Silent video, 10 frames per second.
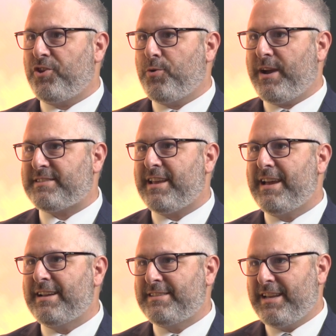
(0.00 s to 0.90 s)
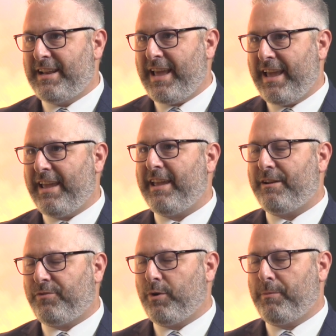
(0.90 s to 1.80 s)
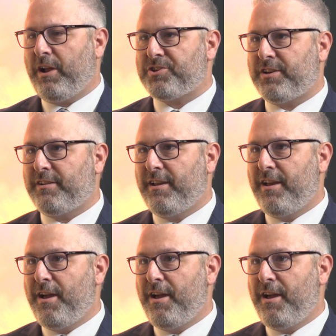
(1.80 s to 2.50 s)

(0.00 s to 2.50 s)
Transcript: in the US today in full rate production,